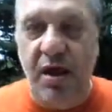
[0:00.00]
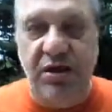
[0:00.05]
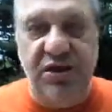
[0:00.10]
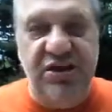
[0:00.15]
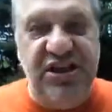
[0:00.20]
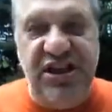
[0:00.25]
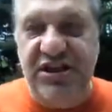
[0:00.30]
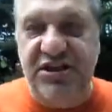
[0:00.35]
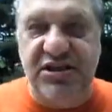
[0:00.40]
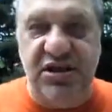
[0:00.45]

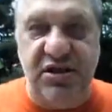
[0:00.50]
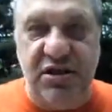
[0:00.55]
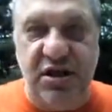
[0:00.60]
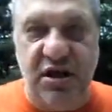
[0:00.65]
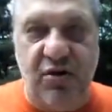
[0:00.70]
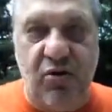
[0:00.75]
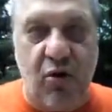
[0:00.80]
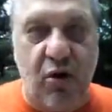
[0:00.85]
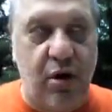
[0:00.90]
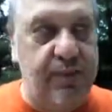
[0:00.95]
decent
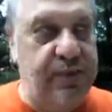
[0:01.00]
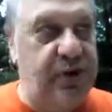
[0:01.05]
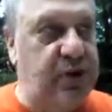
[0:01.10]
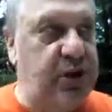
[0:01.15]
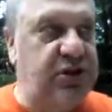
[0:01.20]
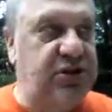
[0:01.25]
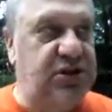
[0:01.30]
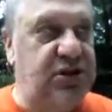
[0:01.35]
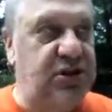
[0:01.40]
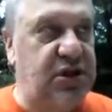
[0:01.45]
decorum. You
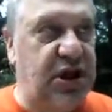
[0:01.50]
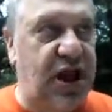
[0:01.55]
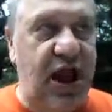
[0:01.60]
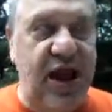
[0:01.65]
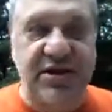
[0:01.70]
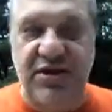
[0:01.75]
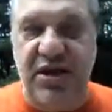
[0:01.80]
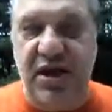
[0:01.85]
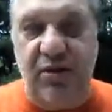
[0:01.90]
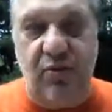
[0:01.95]
listen to
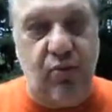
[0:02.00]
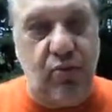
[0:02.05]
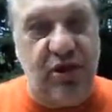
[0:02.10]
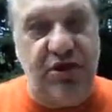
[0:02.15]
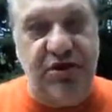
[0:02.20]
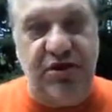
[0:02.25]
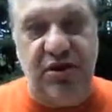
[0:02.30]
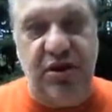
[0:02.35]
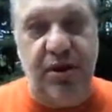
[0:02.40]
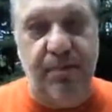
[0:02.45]
guys like
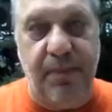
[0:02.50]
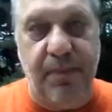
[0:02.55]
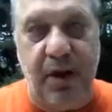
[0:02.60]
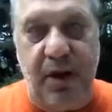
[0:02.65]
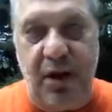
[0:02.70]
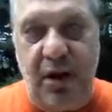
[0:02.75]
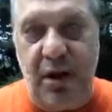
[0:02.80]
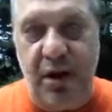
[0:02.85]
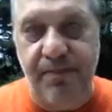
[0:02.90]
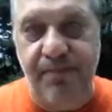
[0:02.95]
Rush
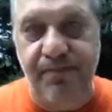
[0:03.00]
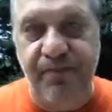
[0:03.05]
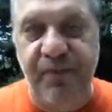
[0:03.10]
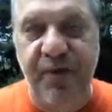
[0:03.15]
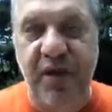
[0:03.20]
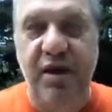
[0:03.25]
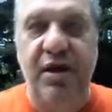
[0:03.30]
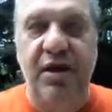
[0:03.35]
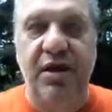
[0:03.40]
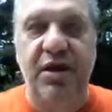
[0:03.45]
Limbaugh,
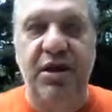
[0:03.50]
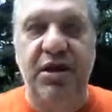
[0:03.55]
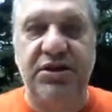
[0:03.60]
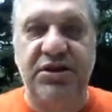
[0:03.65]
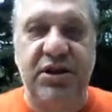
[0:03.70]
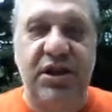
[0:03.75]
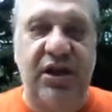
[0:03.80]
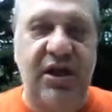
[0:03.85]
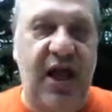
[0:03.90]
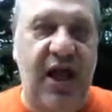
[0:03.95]
you
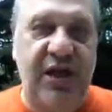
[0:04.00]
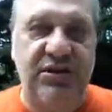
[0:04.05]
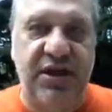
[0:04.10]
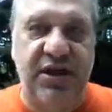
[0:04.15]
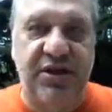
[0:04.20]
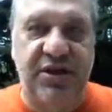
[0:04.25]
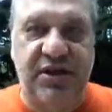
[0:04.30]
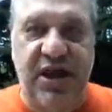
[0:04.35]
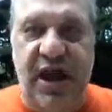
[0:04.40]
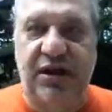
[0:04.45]
listen to guys
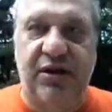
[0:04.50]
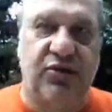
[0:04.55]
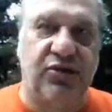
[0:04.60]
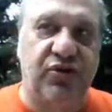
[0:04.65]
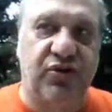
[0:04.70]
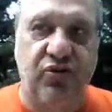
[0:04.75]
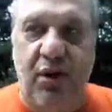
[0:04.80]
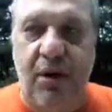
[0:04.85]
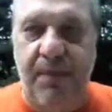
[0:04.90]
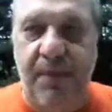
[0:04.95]
like Donald
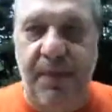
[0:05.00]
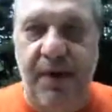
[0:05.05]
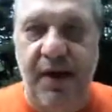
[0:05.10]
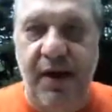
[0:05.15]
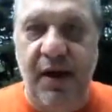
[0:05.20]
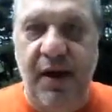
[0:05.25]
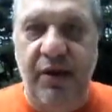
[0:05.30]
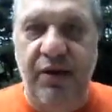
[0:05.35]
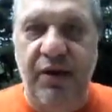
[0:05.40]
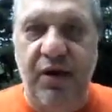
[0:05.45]
Trump,
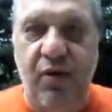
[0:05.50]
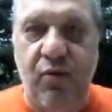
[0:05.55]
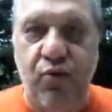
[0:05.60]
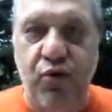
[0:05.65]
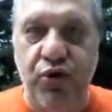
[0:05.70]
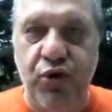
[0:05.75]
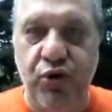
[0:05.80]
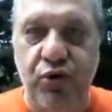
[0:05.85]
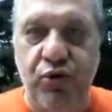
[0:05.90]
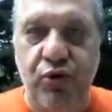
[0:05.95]
they're
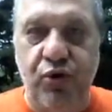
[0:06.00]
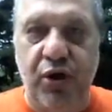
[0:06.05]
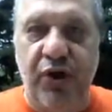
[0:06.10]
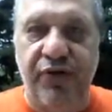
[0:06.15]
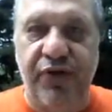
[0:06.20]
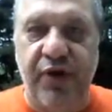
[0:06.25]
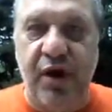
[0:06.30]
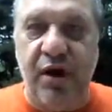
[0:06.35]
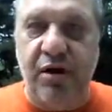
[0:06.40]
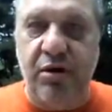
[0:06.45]
rude
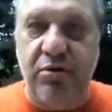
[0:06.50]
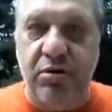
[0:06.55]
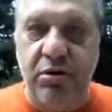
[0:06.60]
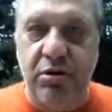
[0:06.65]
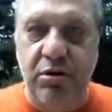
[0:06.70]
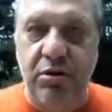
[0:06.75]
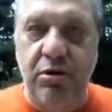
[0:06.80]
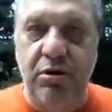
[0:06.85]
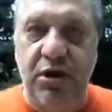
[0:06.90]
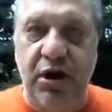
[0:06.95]
and they're
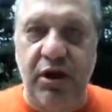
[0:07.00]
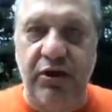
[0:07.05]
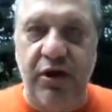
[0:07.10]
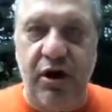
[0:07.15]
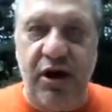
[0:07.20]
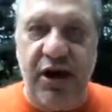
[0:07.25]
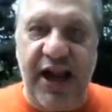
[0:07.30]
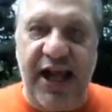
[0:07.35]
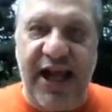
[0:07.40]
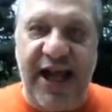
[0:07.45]
crude and
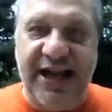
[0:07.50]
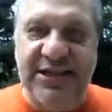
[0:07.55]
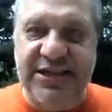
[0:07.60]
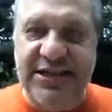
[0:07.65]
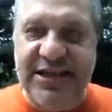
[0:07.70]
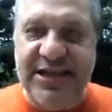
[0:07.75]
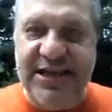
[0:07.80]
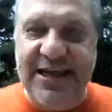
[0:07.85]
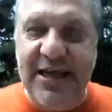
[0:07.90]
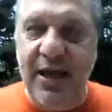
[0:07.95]
they're
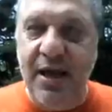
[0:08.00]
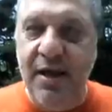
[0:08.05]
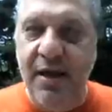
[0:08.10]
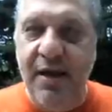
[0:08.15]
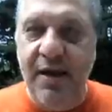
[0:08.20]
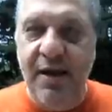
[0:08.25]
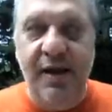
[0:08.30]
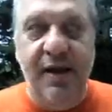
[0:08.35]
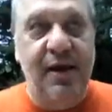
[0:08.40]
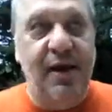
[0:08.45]
nasty
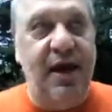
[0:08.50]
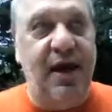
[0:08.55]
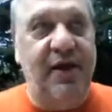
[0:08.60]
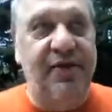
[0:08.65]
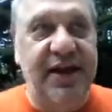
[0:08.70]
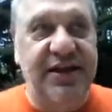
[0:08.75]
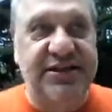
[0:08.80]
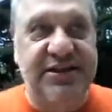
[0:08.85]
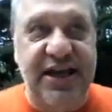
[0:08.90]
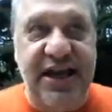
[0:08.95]

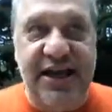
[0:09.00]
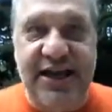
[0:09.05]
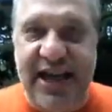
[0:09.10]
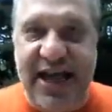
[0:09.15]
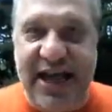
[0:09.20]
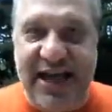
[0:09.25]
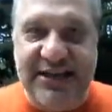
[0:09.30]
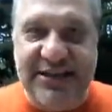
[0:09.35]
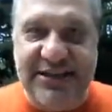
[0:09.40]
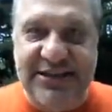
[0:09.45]
and they say
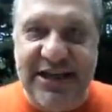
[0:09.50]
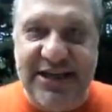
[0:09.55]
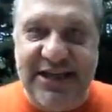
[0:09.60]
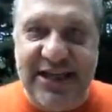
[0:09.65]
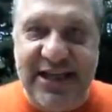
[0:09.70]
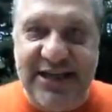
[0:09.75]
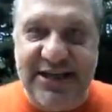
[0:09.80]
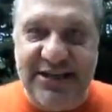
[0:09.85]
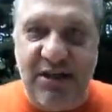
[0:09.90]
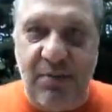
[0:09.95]
nasty
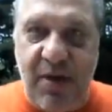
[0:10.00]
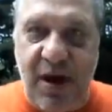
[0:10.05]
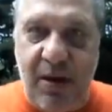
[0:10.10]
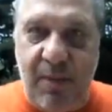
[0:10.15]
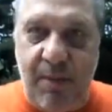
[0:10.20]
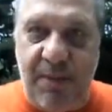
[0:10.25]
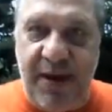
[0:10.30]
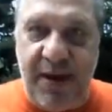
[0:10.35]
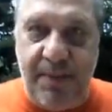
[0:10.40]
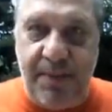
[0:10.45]
things
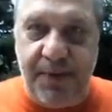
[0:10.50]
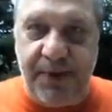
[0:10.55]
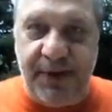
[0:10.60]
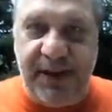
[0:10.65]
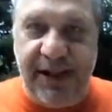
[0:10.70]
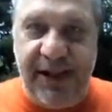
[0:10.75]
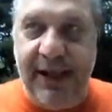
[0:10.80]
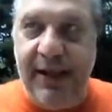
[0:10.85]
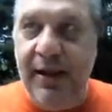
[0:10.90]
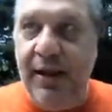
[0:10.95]
about
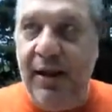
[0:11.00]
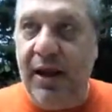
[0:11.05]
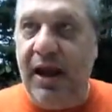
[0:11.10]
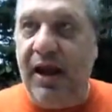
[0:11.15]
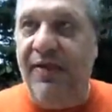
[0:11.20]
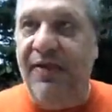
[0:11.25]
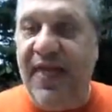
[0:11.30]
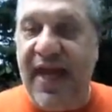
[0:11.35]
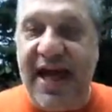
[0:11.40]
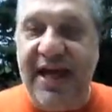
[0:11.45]
people,
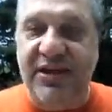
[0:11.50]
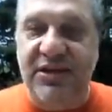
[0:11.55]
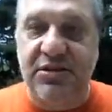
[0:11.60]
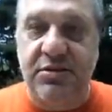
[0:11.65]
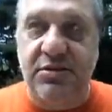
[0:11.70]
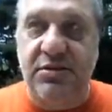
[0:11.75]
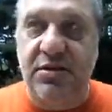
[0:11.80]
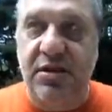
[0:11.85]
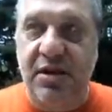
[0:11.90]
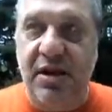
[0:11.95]
and that's
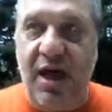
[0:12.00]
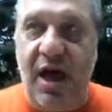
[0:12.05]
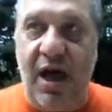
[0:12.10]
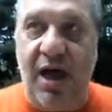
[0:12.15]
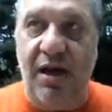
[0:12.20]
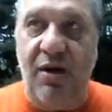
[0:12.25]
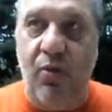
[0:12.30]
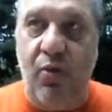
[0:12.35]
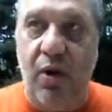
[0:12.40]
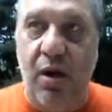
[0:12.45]

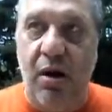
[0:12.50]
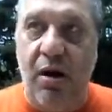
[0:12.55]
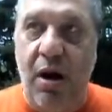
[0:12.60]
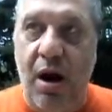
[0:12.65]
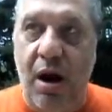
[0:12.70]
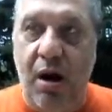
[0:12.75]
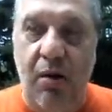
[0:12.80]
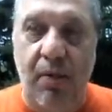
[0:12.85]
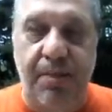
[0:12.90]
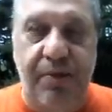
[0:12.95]
kind of where
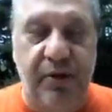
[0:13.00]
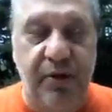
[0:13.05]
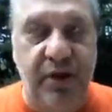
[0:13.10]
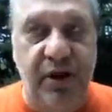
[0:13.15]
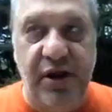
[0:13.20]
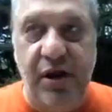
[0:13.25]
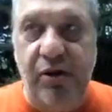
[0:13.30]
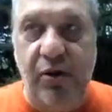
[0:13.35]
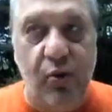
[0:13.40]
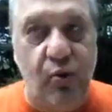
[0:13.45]
our
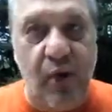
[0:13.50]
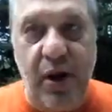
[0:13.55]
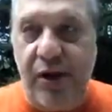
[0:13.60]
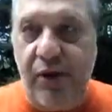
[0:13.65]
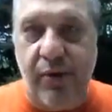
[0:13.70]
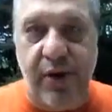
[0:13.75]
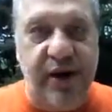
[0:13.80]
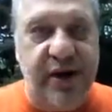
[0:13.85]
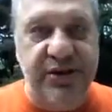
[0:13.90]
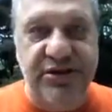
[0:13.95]
political
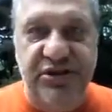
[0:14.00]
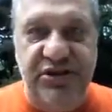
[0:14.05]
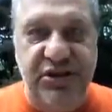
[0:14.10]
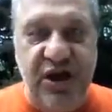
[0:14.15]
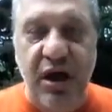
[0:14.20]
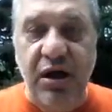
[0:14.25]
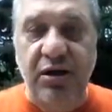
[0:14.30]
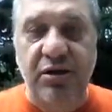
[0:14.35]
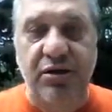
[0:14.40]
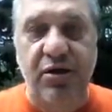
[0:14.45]
rhetoric is
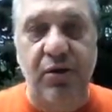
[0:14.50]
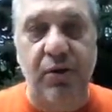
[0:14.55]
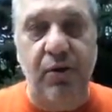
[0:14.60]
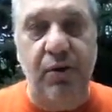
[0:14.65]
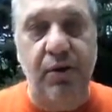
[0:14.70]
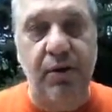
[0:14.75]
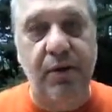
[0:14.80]
sunk to.